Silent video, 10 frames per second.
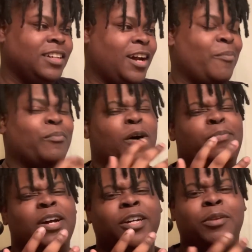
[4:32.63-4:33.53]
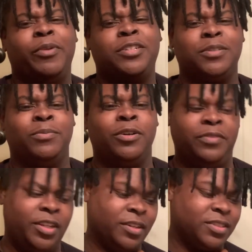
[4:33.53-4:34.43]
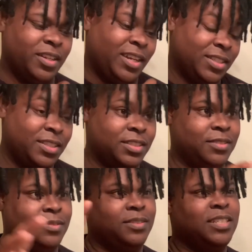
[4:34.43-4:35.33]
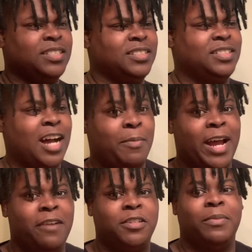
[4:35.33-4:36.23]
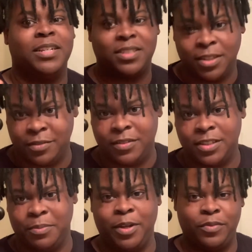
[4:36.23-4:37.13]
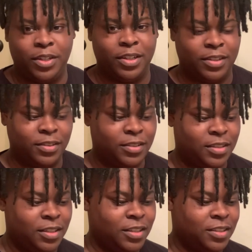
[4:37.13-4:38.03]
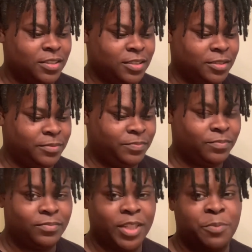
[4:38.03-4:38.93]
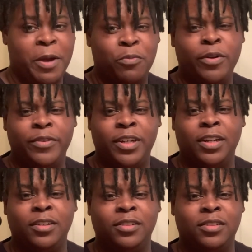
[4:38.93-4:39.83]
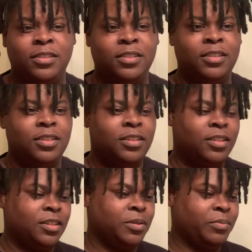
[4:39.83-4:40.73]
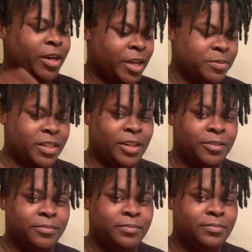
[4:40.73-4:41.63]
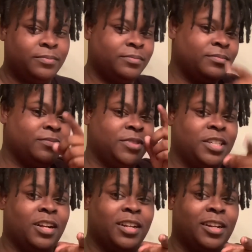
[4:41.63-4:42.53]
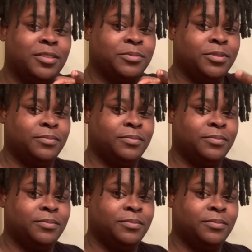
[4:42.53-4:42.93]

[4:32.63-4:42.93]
I'm, I'm probably gonna make some more videos today because this is this is the time I have to myself to make videos. So expect more videos. Bart Kamson out. See y'all in the next one.